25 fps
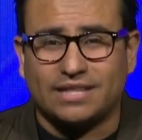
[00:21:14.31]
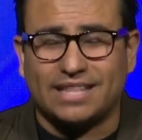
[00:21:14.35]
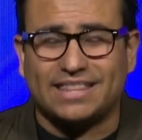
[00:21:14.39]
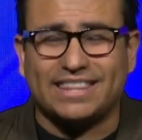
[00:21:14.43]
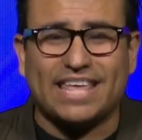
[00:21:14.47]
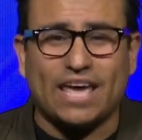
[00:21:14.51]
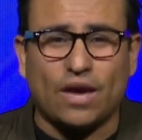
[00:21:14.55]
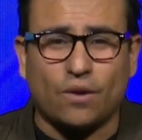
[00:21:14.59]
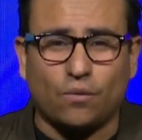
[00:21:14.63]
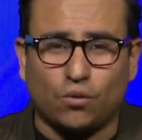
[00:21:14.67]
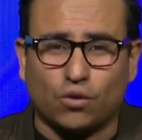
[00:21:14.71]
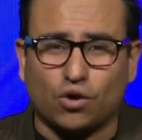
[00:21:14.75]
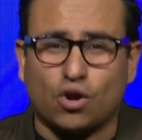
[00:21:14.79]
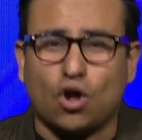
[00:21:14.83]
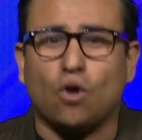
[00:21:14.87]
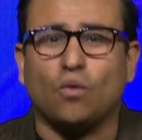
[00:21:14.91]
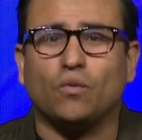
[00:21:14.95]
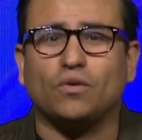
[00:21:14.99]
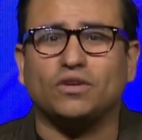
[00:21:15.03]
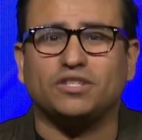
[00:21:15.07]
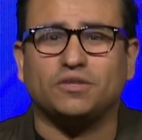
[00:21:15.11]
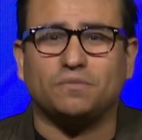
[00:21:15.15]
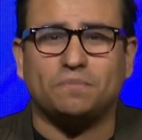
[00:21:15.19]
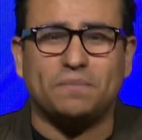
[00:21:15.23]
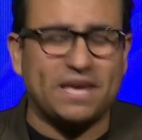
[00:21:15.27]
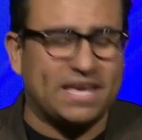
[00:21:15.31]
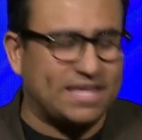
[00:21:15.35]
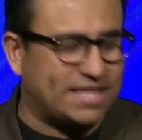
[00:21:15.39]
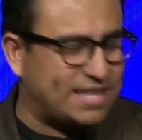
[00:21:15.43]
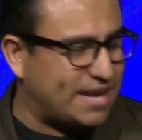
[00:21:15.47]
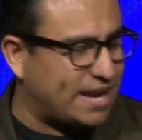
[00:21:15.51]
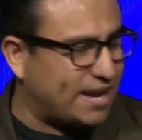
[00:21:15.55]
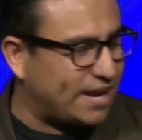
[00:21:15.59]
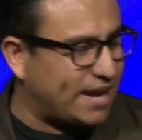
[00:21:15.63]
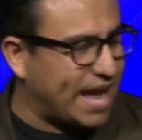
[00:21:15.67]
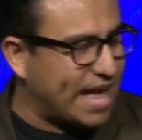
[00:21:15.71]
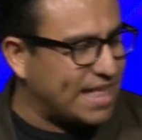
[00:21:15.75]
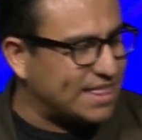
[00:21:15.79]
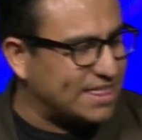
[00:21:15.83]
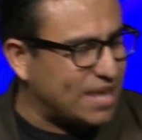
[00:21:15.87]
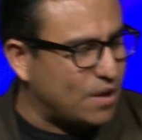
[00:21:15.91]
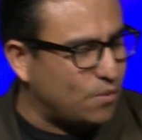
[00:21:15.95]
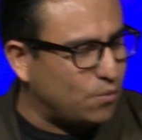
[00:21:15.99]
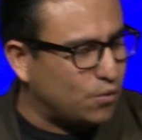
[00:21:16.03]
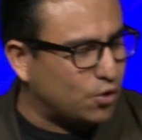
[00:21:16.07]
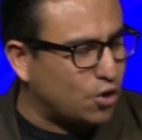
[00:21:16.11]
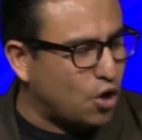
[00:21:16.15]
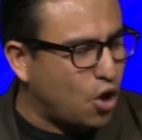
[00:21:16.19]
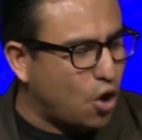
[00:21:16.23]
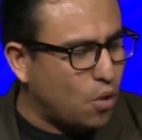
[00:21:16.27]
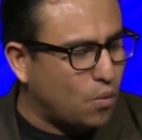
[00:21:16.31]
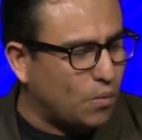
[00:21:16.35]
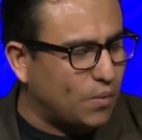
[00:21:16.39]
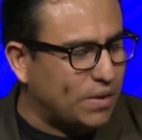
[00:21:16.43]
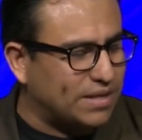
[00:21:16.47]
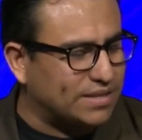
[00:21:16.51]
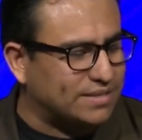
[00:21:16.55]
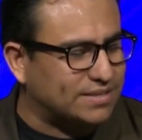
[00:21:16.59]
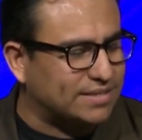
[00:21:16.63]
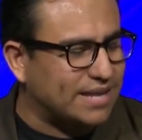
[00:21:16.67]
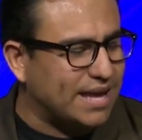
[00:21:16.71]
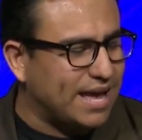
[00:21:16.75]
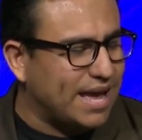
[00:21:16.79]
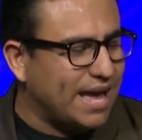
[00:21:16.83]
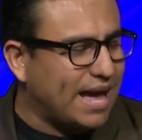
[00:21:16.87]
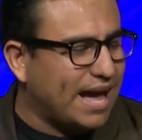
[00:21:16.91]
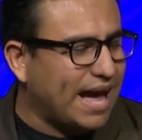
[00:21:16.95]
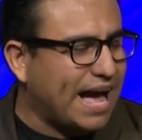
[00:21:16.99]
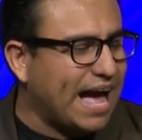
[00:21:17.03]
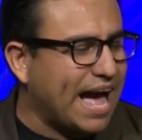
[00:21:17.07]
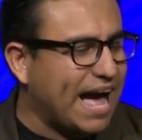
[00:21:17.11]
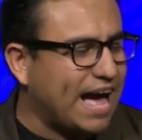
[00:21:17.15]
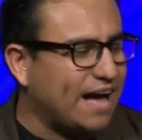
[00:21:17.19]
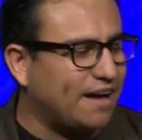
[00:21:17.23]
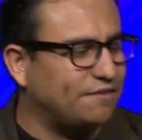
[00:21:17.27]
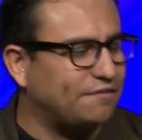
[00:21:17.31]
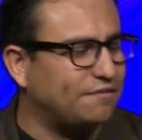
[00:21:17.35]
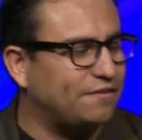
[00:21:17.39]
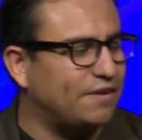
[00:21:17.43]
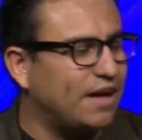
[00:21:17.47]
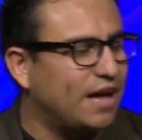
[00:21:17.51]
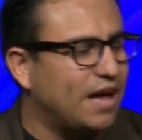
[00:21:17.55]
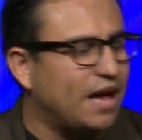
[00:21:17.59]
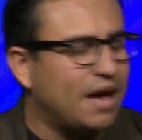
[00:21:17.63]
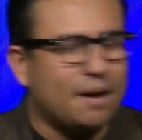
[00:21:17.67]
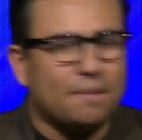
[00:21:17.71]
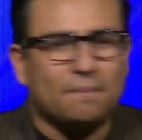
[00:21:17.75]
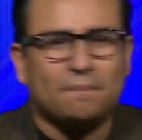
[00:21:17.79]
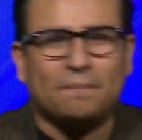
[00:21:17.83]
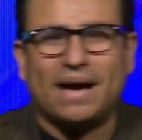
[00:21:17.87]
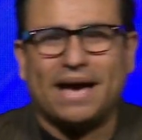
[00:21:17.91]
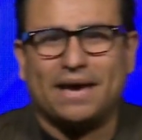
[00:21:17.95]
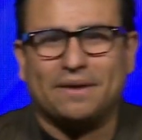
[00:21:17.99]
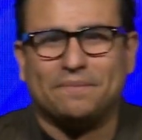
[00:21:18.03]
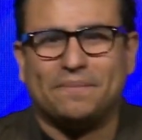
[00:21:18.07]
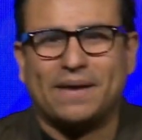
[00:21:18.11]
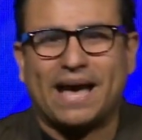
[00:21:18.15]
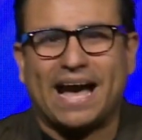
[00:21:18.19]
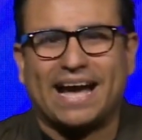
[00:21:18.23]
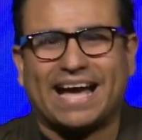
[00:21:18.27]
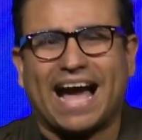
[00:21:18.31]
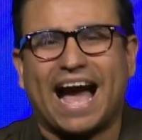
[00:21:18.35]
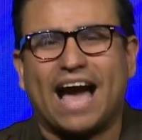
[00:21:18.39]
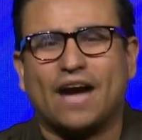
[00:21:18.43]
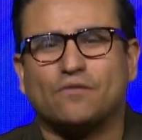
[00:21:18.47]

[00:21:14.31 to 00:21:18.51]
that they would always be there and they would always have my back.